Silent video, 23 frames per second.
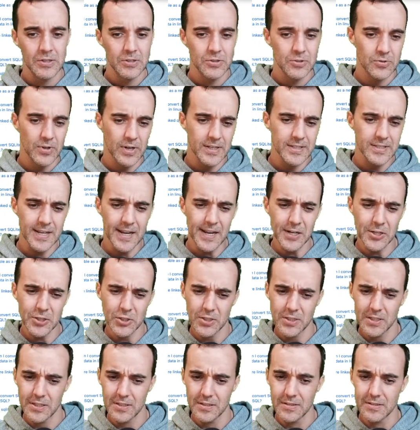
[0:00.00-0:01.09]

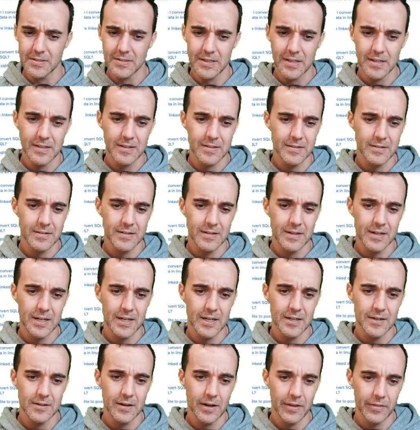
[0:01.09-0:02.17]
transactions, and
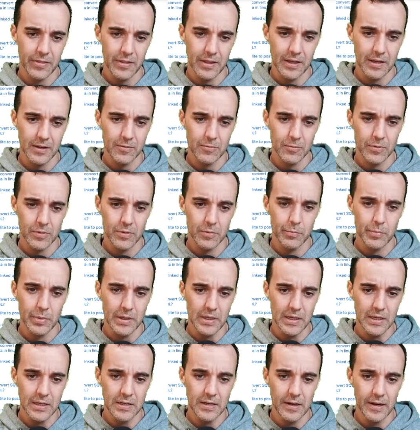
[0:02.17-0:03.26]
I think with the
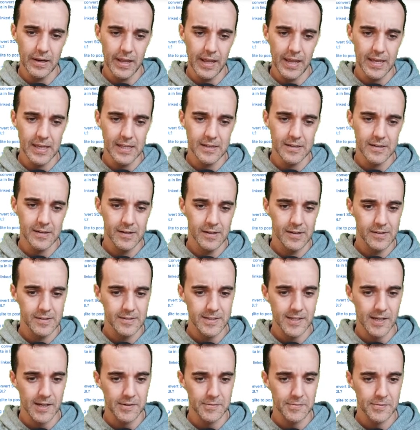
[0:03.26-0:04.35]
begin and end
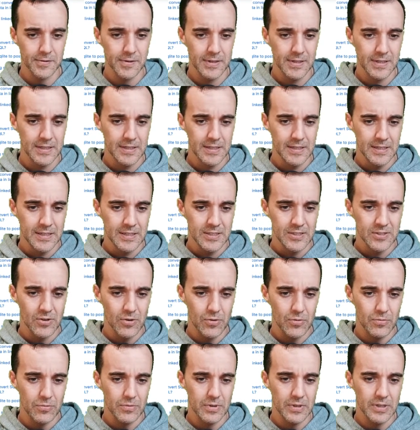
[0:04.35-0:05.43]
stuff.
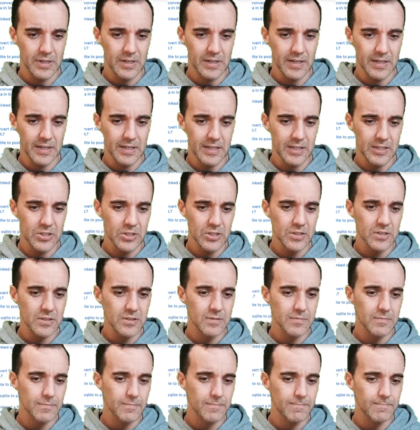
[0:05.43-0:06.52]
So it just,
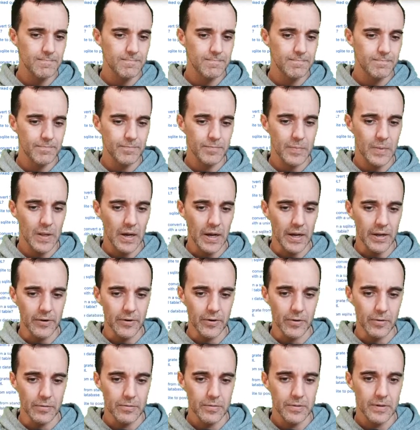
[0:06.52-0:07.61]
I don't
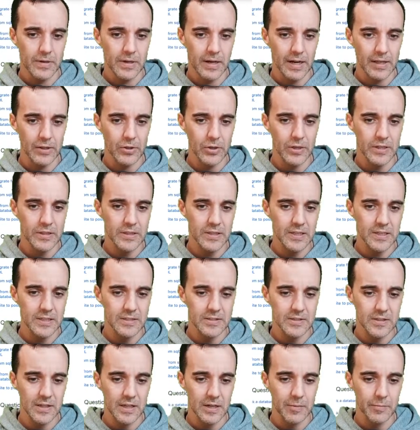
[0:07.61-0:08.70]
know. I look at
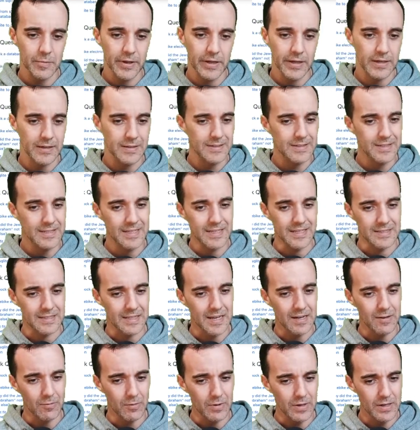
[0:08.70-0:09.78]
this and I'm like, is
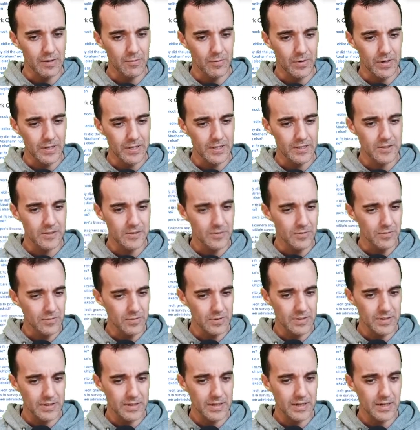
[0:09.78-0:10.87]
that what I want to do?
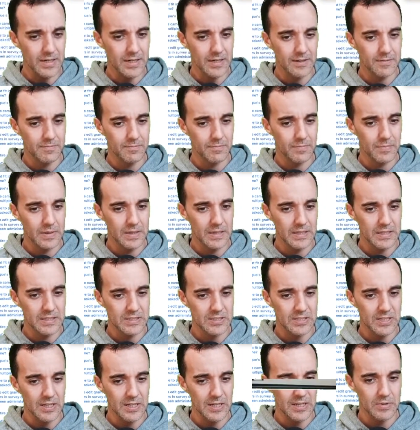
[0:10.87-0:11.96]
It
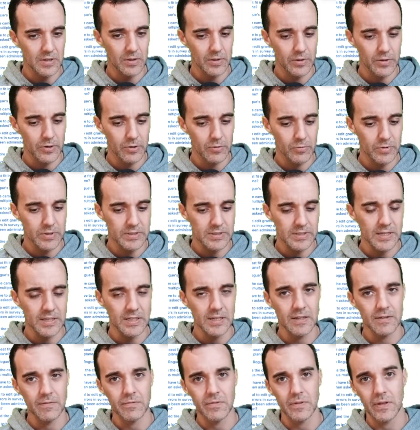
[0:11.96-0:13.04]
seems a little risky
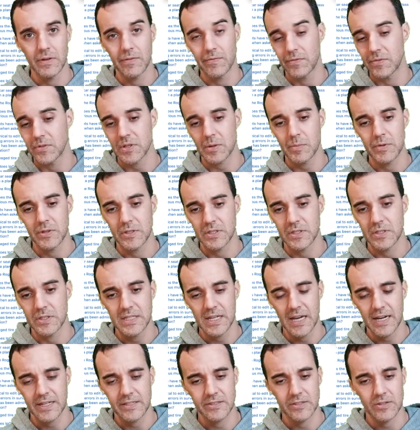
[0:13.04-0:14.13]
if some of the
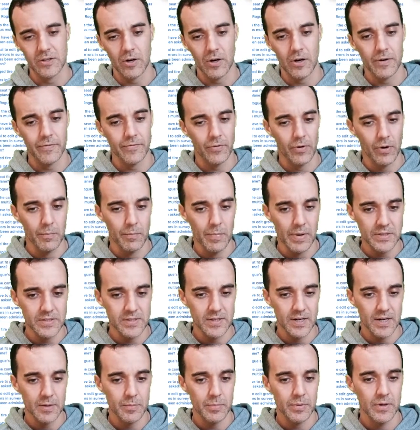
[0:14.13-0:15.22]
syntax is off or I mess it
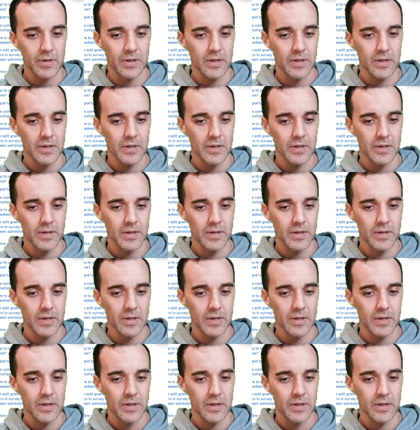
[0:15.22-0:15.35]
up.